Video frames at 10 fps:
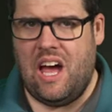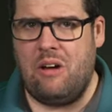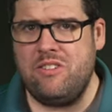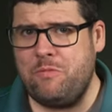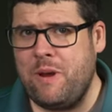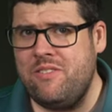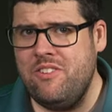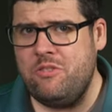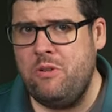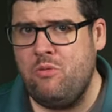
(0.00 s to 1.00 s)
I was expecting
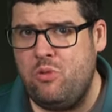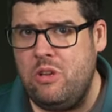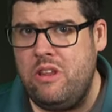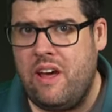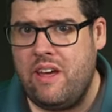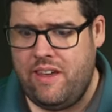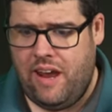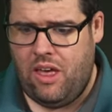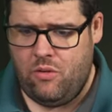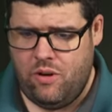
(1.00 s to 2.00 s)
this to be really high in
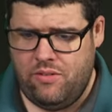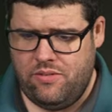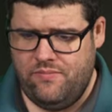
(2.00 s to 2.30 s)
calories.